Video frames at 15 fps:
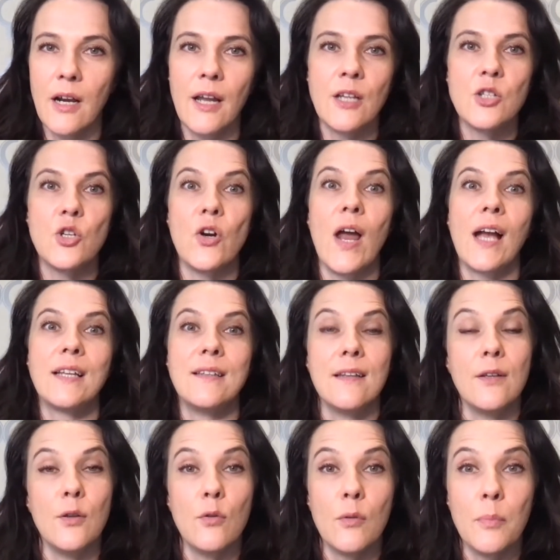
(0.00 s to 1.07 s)
attracting
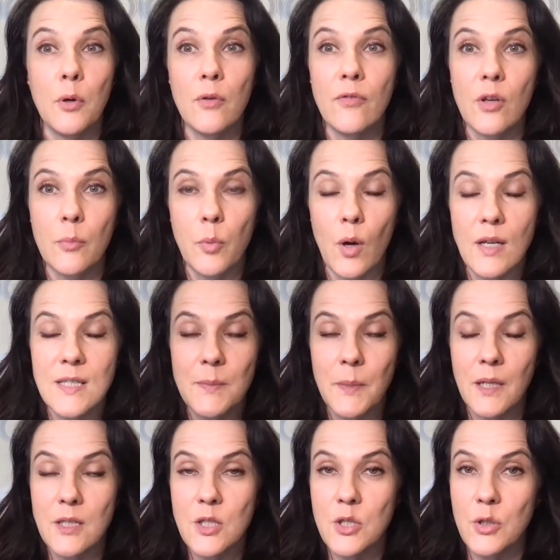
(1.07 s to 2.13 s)
your perfect
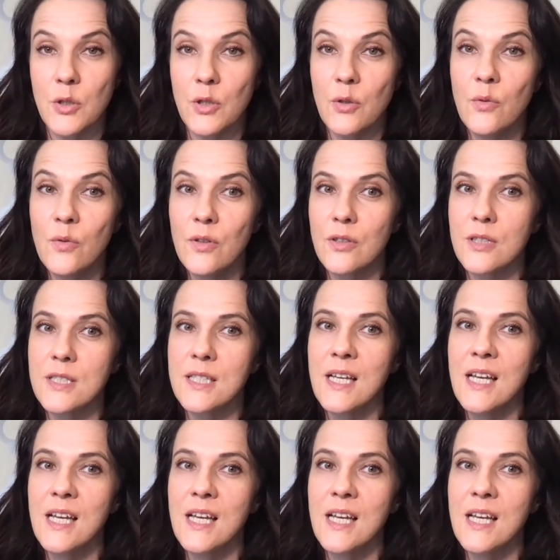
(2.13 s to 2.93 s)
prospects to you, there's